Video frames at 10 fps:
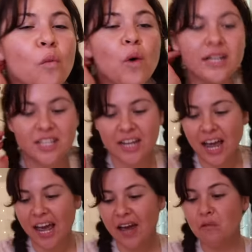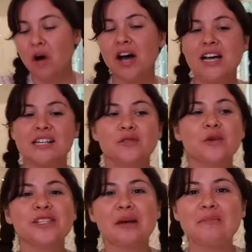What today
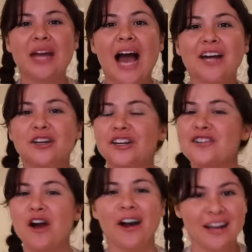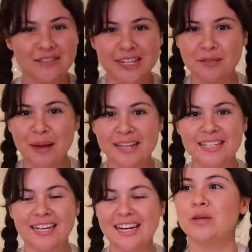was something I could not have
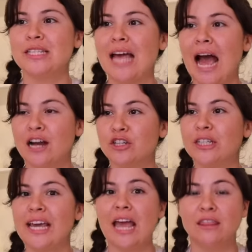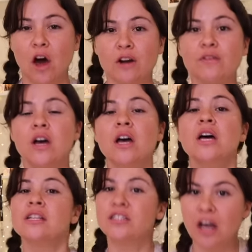expected. It was actually a lot of
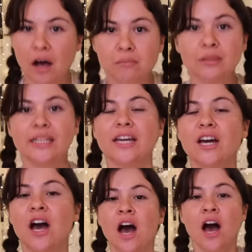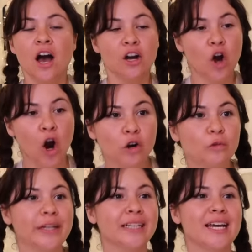tumbling,
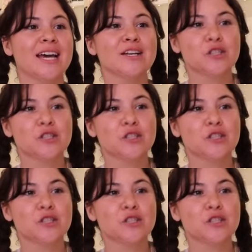cartwheeling,